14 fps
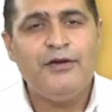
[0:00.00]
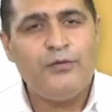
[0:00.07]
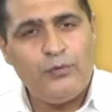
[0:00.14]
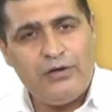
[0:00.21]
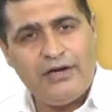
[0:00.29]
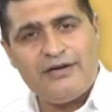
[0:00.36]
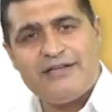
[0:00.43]

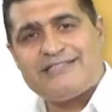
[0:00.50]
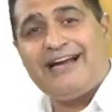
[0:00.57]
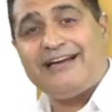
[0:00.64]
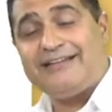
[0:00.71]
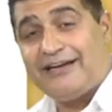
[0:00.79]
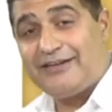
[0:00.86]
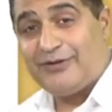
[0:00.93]
We'll
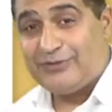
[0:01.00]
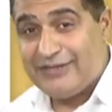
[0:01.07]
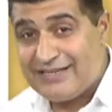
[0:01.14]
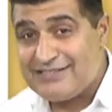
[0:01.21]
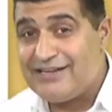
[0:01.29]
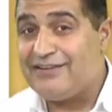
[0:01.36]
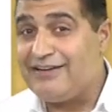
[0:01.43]
understand that, you know,
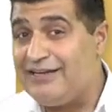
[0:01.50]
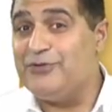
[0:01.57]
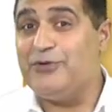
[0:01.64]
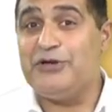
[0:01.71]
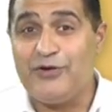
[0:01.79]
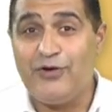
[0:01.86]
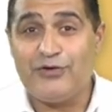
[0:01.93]
things are really
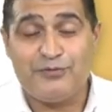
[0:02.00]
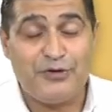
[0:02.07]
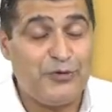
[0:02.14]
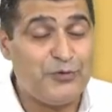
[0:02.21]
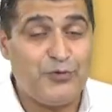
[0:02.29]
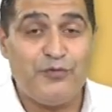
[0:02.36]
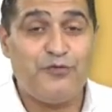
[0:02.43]
going on, you
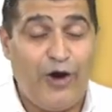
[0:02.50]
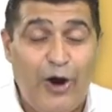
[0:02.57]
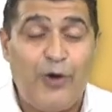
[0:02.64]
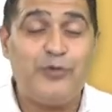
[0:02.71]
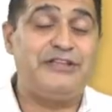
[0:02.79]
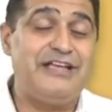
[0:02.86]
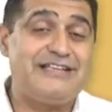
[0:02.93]
know,
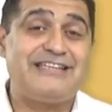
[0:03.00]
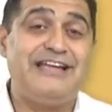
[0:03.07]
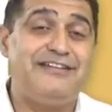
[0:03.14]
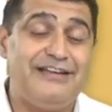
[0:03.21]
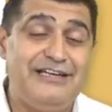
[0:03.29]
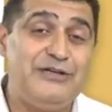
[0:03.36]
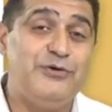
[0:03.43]
how things can
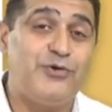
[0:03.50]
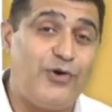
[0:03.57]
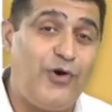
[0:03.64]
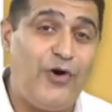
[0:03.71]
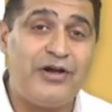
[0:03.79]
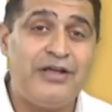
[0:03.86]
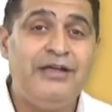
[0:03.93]
really go
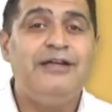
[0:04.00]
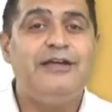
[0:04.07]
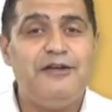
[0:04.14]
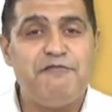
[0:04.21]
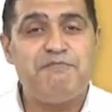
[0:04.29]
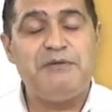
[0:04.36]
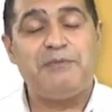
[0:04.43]
wrong
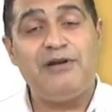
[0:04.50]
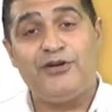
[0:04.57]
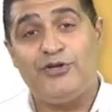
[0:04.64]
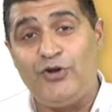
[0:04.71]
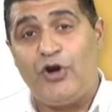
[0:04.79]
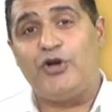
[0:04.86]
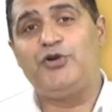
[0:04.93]
if people are
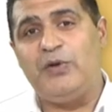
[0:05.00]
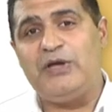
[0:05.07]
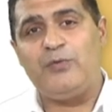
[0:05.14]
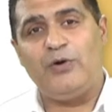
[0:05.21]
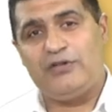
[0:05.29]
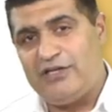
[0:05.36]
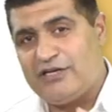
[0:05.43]
not doing
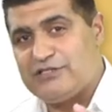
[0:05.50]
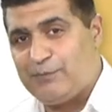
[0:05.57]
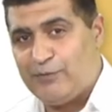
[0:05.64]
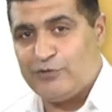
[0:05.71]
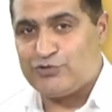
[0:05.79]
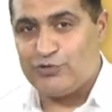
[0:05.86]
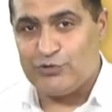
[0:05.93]
what they're
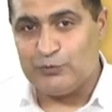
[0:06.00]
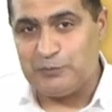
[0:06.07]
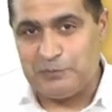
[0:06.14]
supposed to do.